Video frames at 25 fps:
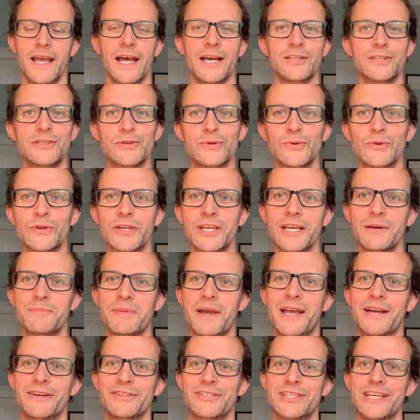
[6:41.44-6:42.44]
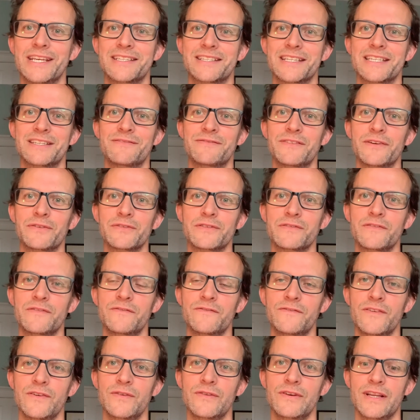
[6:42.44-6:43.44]
Talking about Jesus feels
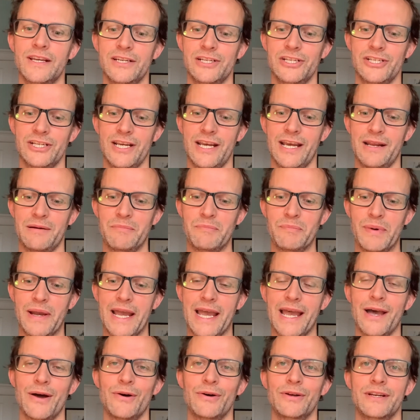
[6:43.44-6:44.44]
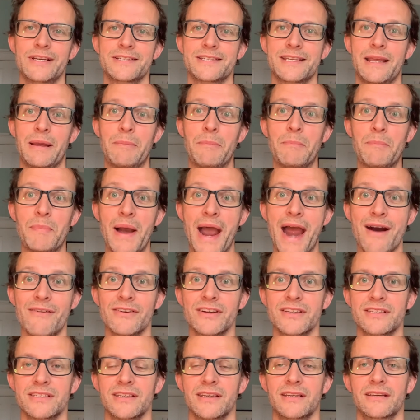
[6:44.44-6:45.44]
foolish and powerless,
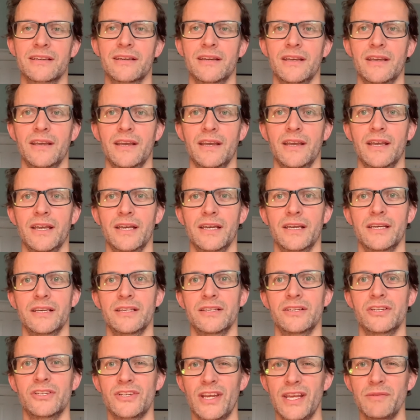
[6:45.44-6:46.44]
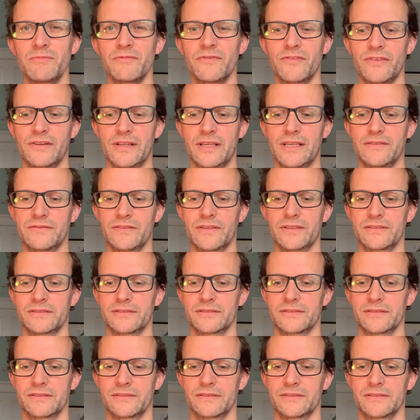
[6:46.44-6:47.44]
embarrassing, shameful even.
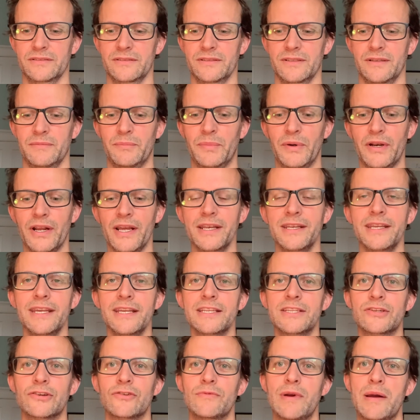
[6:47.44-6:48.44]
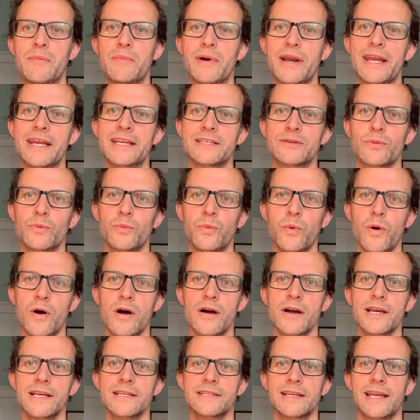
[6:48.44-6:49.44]
But I need to remember it's
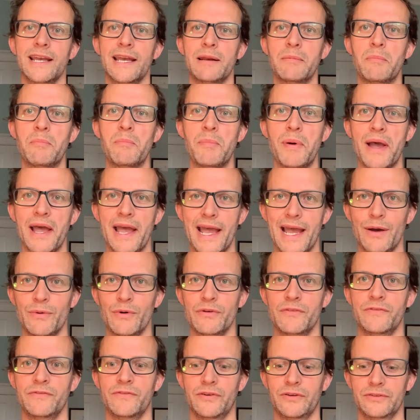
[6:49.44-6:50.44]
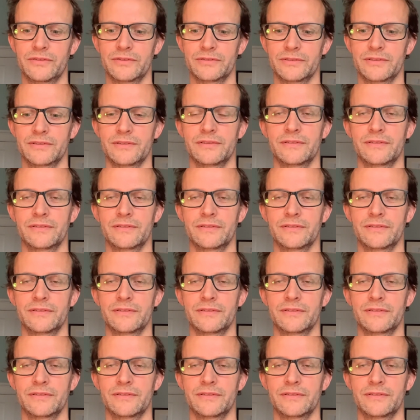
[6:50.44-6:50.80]
wise and powerful